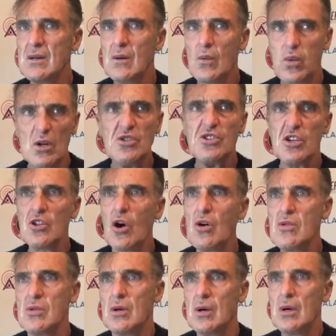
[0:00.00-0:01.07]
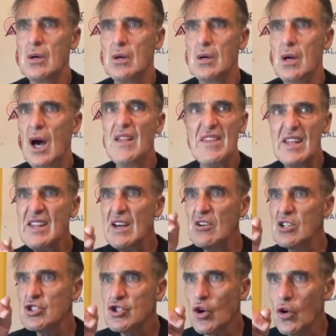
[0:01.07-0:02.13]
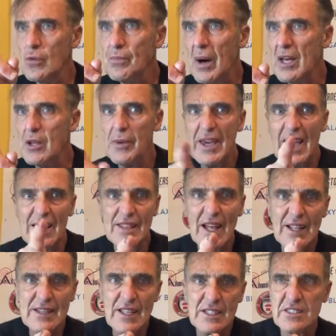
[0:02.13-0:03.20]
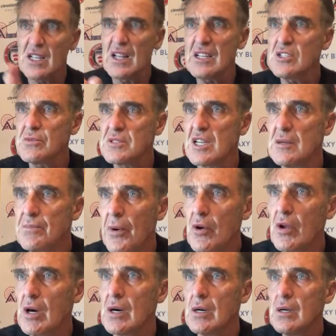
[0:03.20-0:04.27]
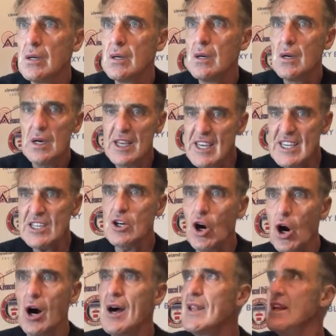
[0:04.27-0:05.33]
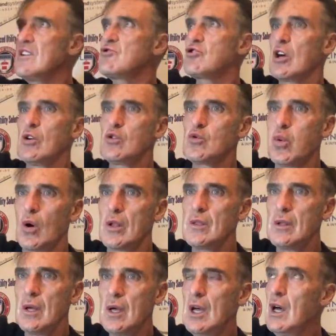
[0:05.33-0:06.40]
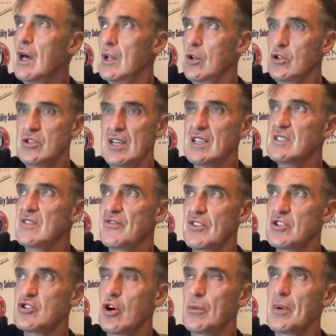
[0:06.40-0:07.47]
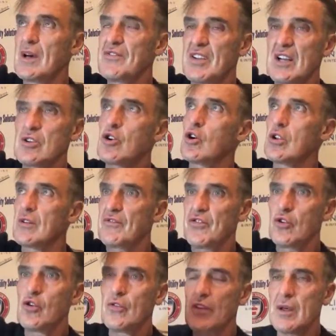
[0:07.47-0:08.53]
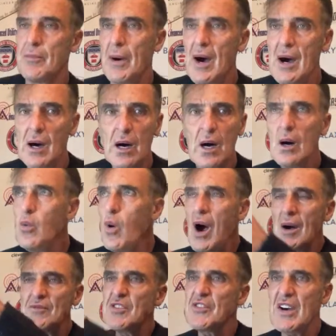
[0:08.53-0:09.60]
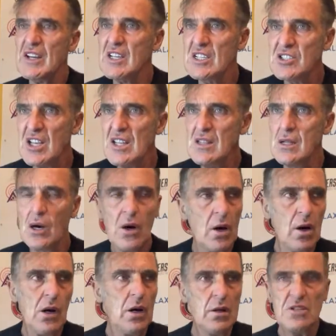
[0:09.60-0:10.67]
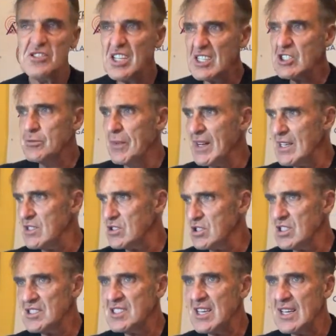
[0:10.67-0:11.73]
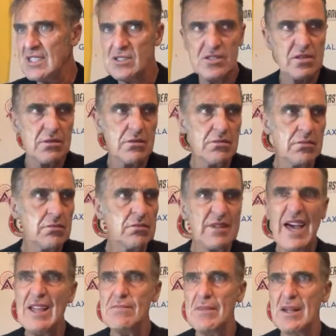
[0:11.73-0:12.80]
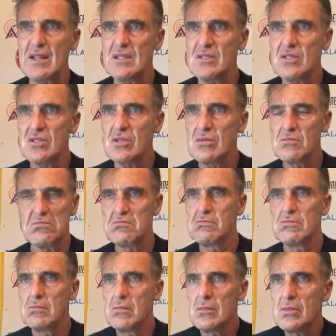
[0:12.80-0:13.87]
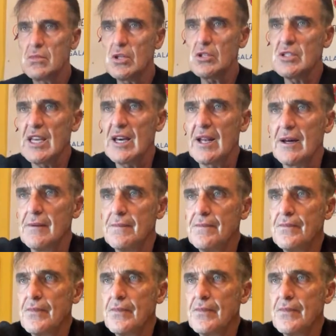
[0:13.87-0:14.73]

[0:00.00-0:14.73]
What's going on? And they nearly scored, by the way. Hernandez, the lad that was at Borough, he cut in and drilled one. It looked destined for the top left-hand corner and flew over the bar. What happens if that goes in? 6 minutes, it says. 10 minutes. Didn't get it.